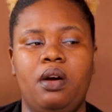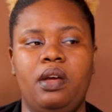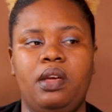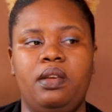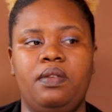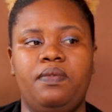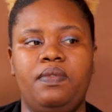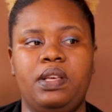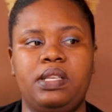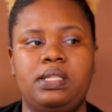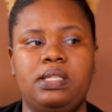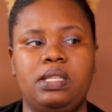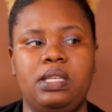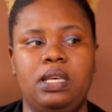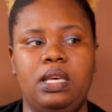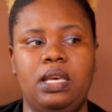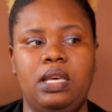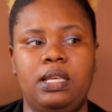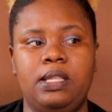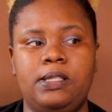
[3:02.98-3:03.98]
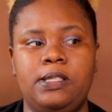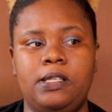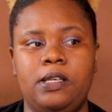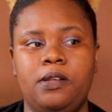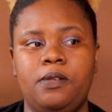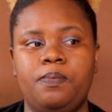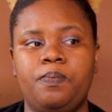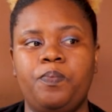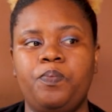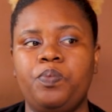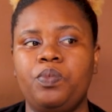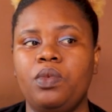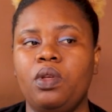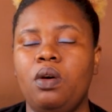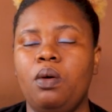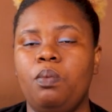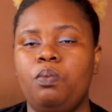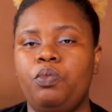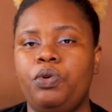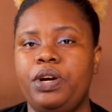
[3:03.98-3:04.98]
are investigating.
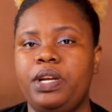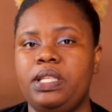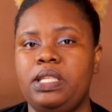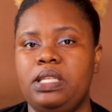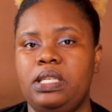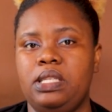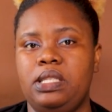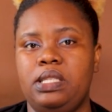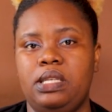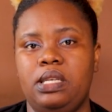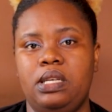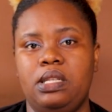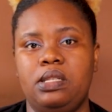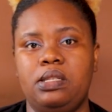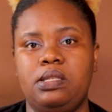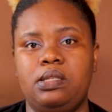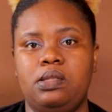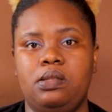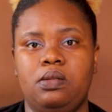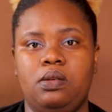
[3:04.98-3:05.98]
More details